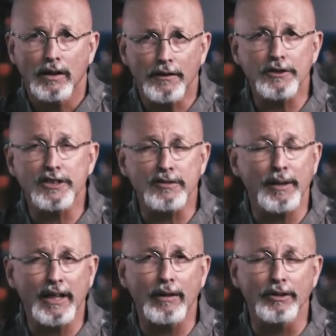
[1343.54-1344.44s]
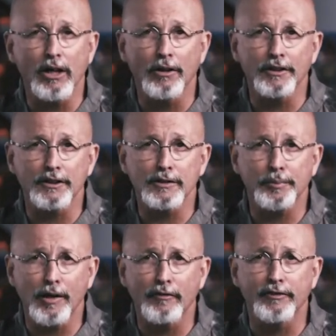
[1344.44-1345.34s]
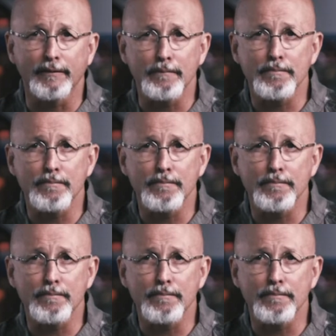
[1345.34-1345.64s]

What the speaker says: Now, this is a man I regarded as a prophet.